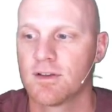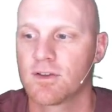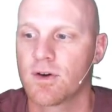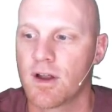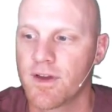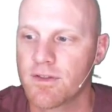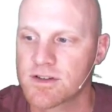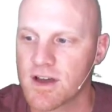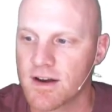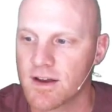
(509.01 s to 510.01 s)
So, and on the other
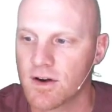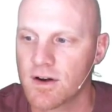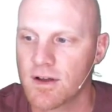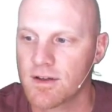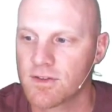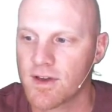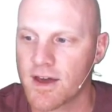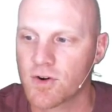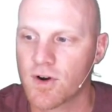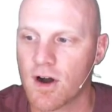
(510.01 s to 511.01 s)
side here,
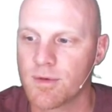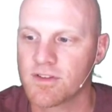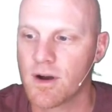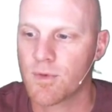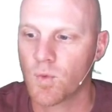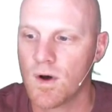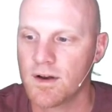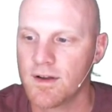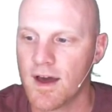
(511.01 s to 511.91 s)
cyanocarbon's number one,